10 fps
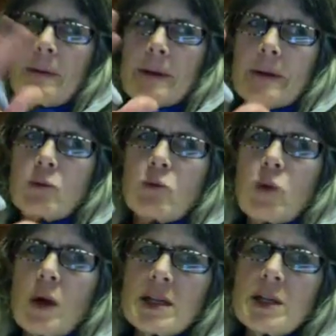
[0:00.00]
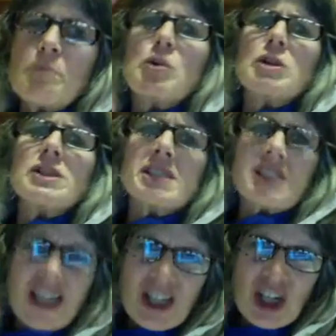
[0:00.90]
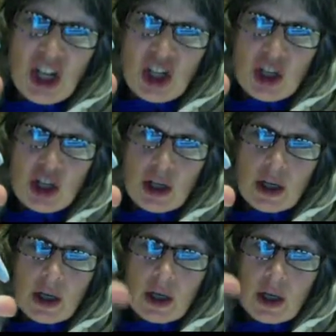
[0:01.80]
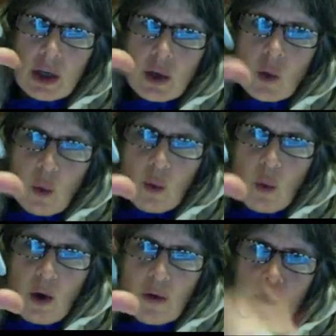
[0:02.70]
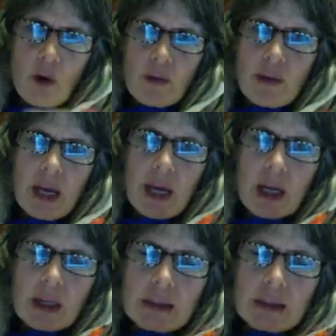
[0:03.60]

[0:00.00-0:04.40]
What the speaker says: Think, what percentage would 1/4 be?